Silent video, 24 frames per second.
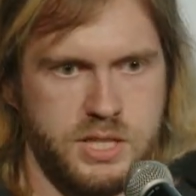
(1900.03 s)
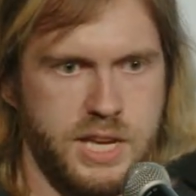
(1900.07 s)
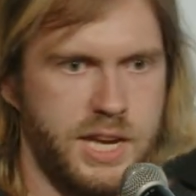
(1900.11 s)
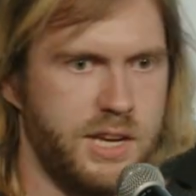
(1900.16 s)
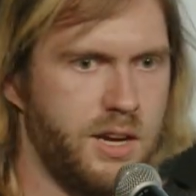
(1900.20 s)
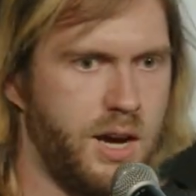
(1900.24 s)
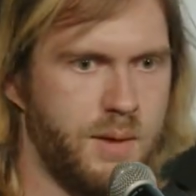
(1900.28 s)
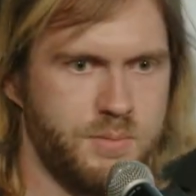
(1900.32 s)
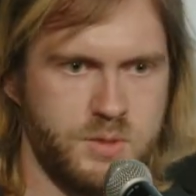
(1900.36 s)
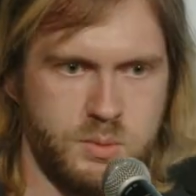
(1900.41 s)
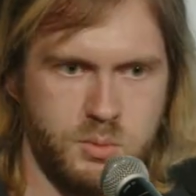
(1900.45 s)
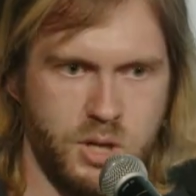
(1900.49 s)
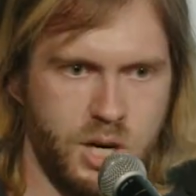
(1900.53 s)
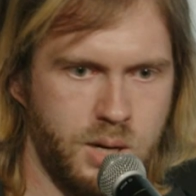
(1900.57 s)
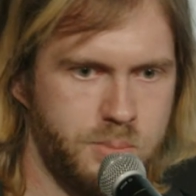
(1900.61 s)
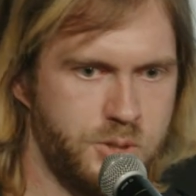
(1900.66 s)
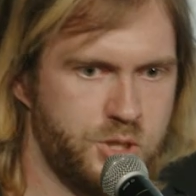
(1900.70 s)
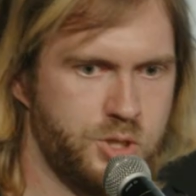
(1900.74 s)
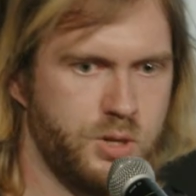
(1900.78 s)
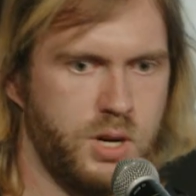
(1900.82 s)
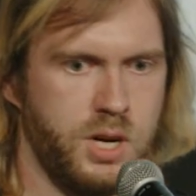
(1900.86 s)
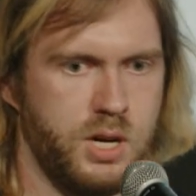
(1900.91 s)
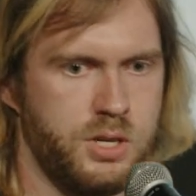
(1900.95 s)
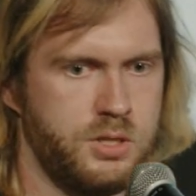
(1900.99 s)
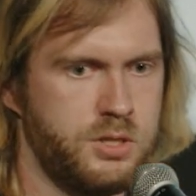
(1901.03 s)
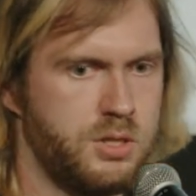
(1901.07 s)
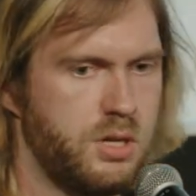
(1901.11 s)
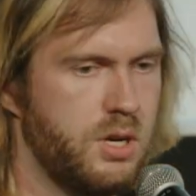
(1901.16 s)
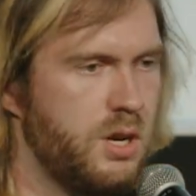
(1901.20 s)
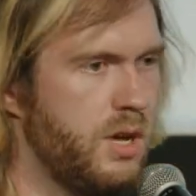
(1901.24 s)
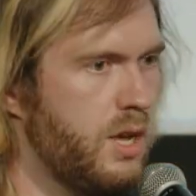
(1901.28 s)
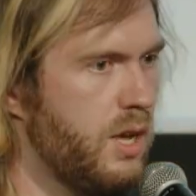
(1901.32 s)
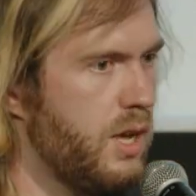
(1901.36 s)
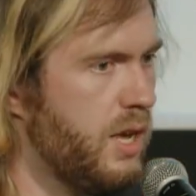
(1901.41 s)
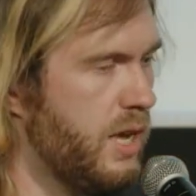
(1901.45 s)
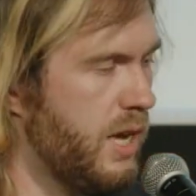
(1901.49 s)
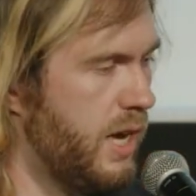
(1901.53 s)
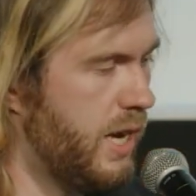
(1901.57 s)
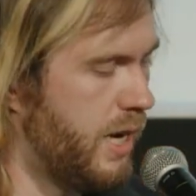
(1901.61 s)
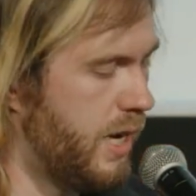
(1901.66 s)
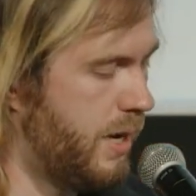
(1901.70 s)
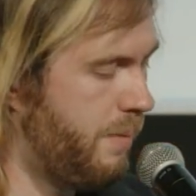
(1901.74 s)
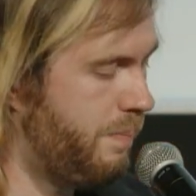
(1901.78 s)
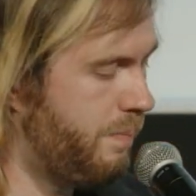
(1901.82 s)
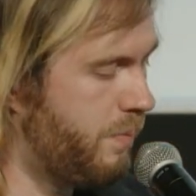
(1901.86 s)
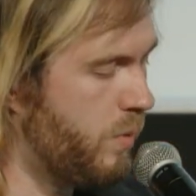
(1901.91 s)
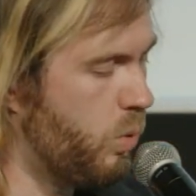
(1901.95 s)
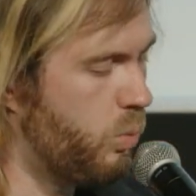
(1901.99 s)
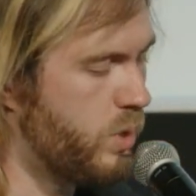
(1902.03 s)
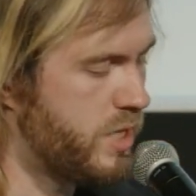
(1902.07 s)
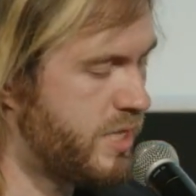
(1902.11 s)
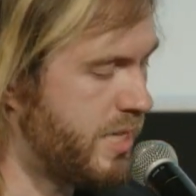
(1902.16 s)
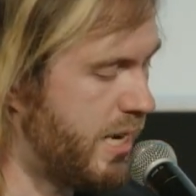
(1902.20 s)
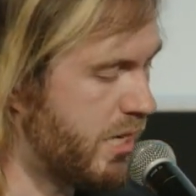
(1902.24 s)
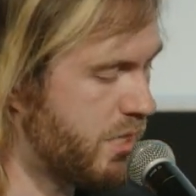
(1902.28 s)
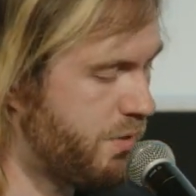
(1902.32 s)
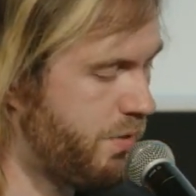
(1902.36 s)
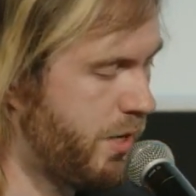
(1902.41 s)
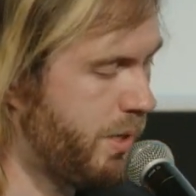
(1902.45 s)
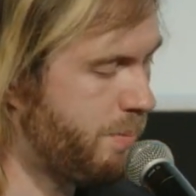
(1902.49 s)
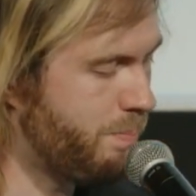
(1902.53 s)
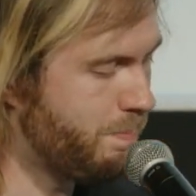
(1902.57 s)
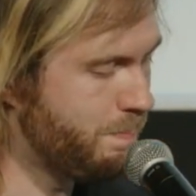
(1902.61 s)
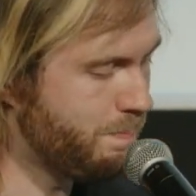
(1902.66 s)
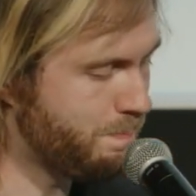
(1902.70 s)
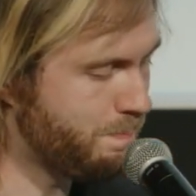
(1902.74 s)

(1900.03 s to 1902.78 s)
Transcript: say optimal arbitrage, um, was satisfied.